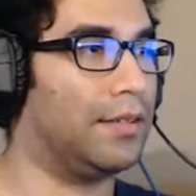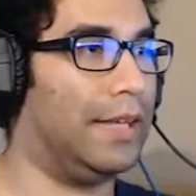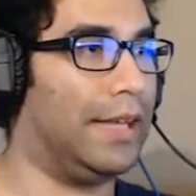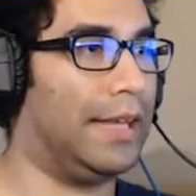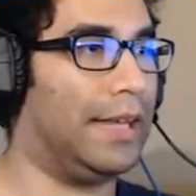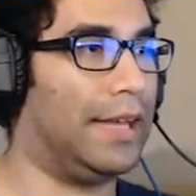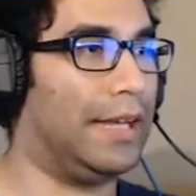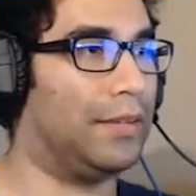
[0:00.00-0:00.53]

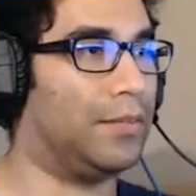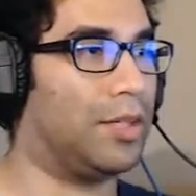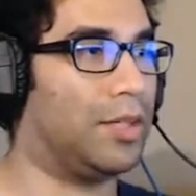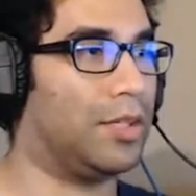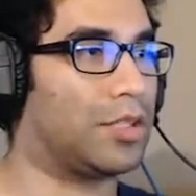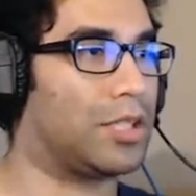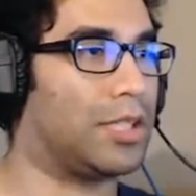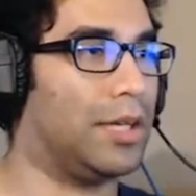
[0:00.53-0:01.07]
Animal
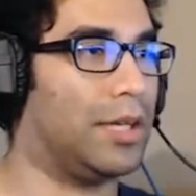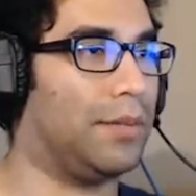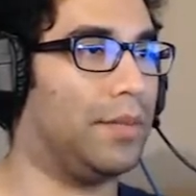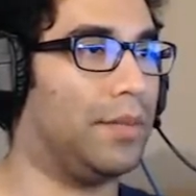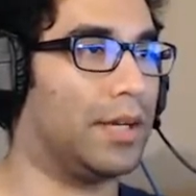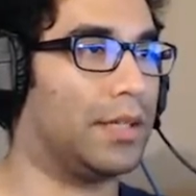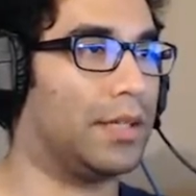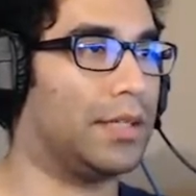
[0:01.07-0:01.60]

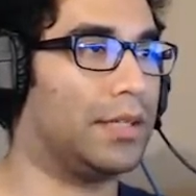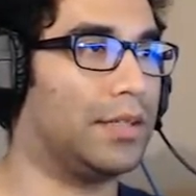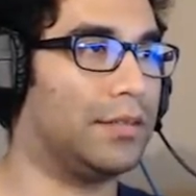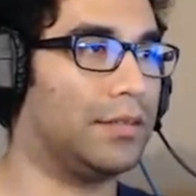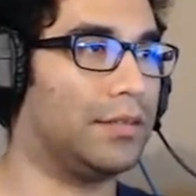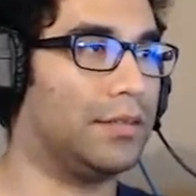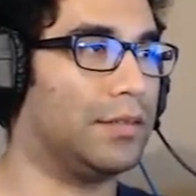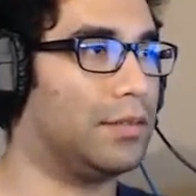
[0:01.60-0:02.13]
chipmunk.
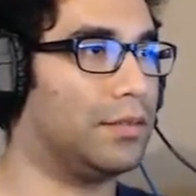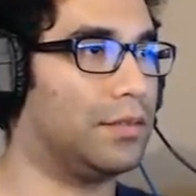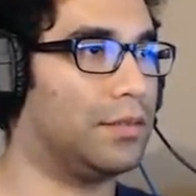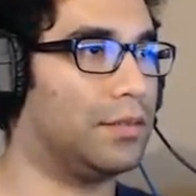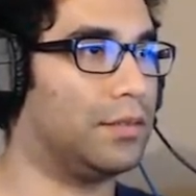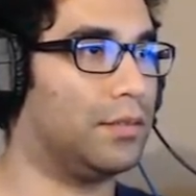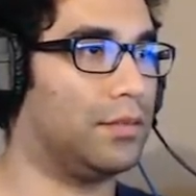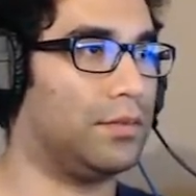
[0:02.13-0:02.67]

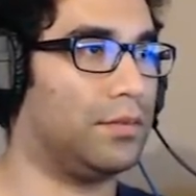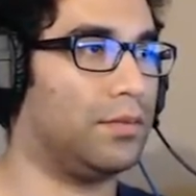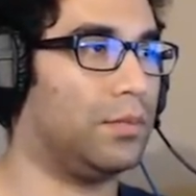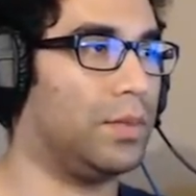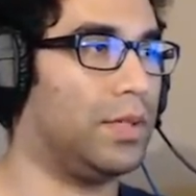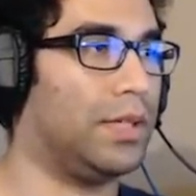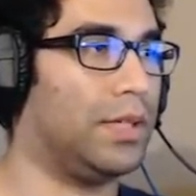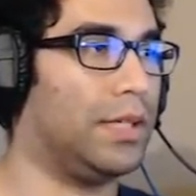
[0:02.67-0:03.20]

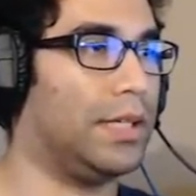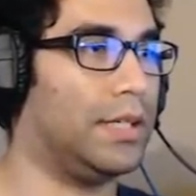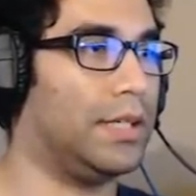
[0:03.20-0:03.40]
What?